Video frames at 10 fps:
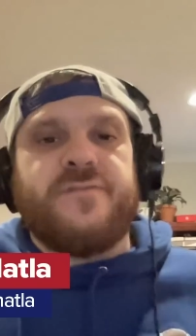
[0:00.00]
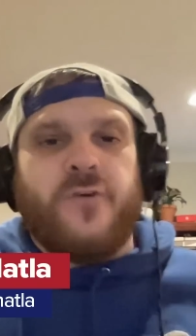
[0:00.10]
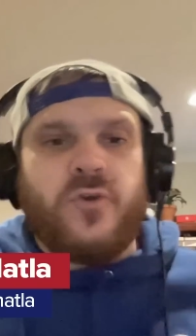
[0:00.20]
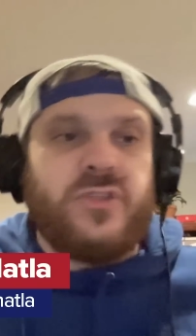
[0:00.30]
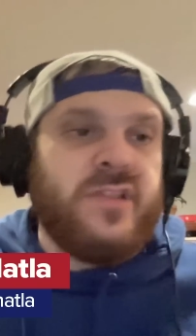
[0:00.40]

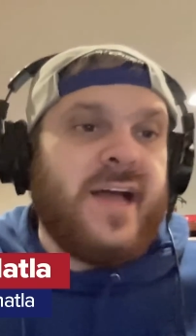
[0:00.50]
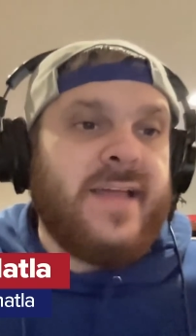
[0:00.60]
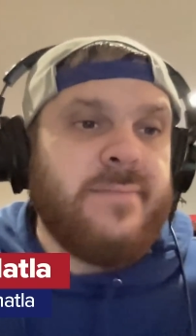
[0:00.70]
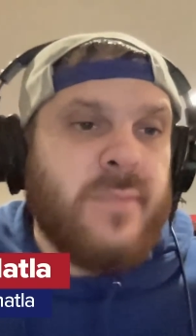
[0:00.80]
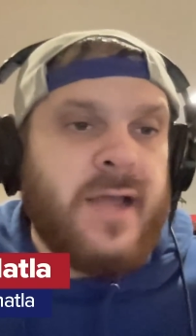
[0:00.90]
fourth
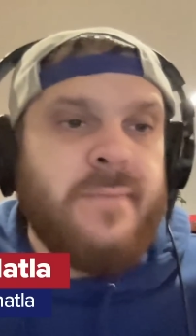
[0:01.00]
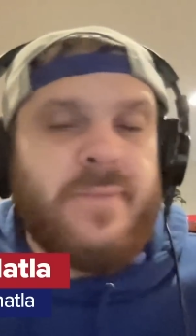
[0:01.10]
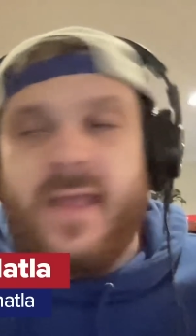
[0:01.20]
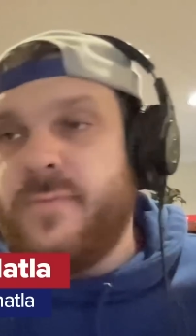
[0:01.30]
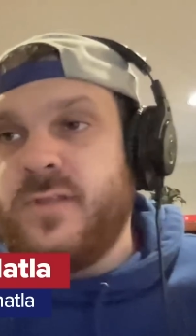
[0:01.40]
line might
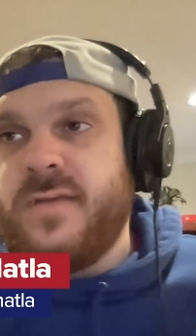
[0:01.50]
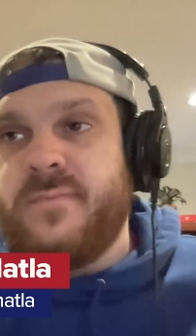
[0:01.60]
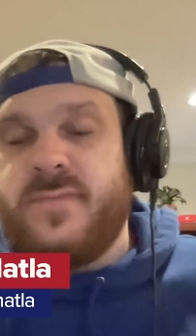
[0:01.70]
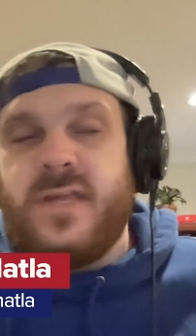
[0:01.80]
be able to,